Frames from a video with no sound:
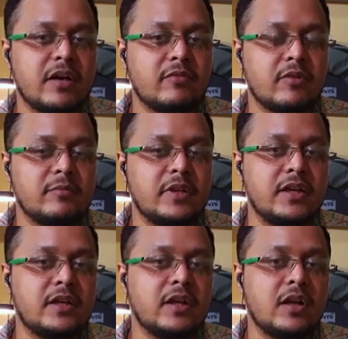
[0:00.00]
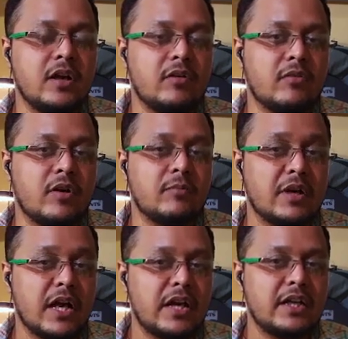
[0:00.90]
from there from
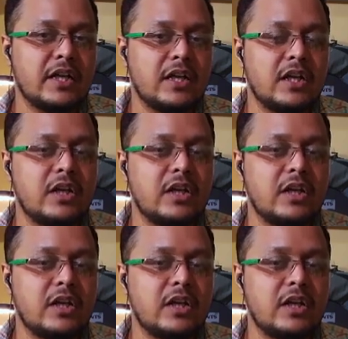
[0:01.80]
Kargil